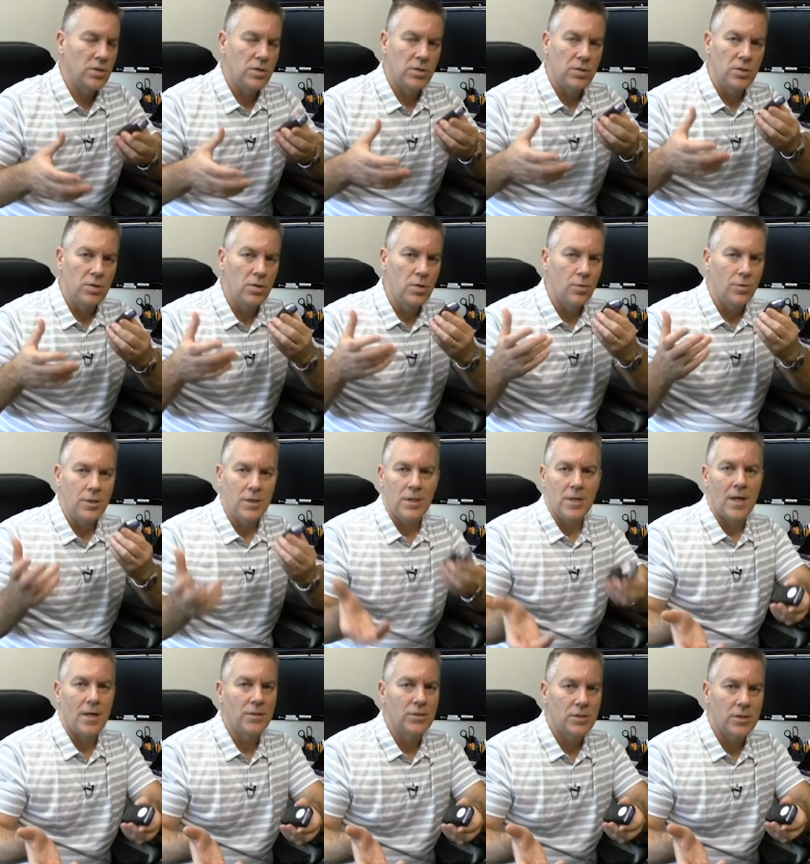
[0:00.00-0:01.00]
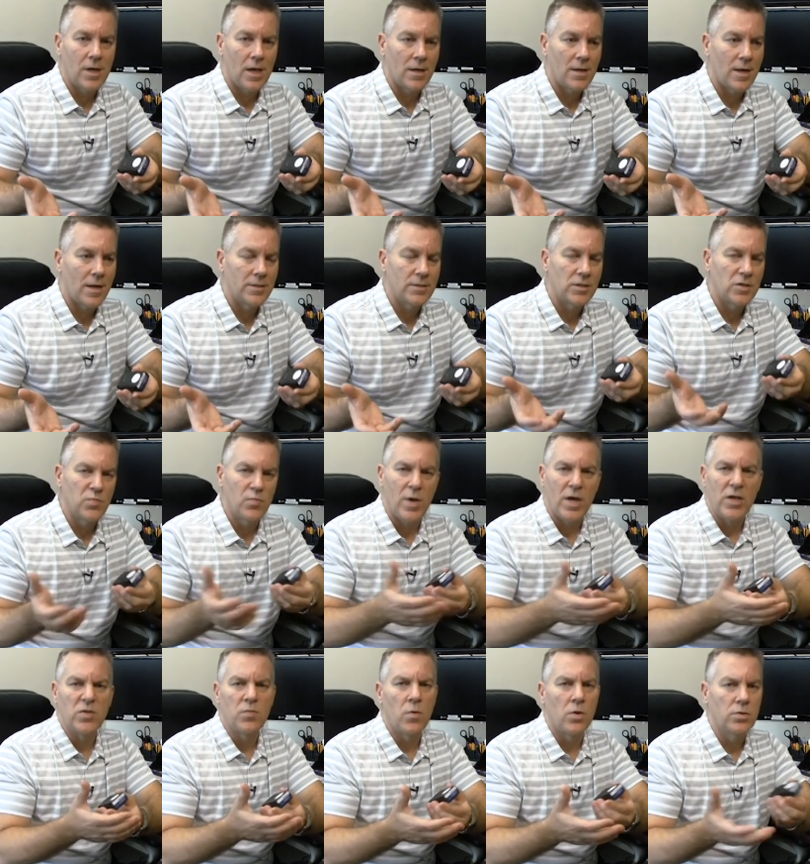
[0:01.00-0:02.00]
you, you don't need engine diagnostics,
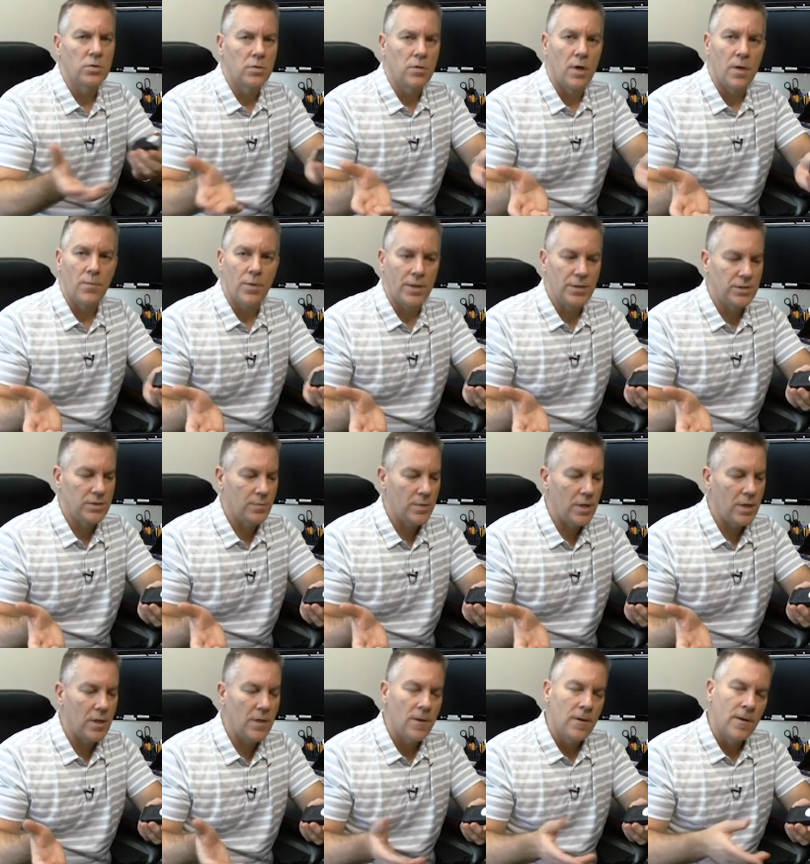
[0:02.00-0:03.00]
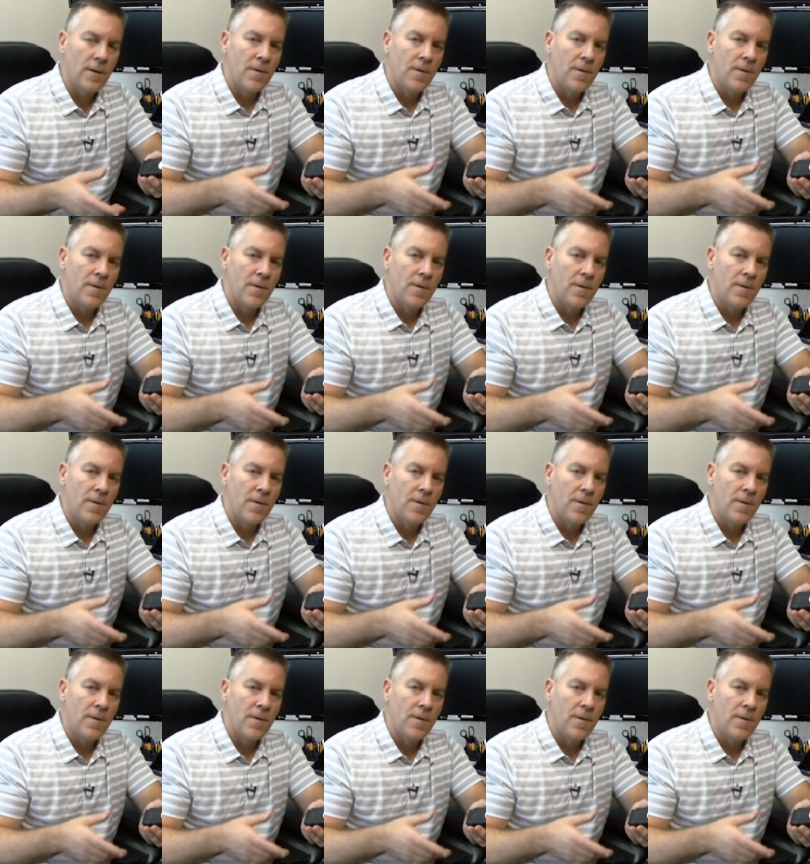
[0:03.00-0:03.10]
base mode is a great place to be.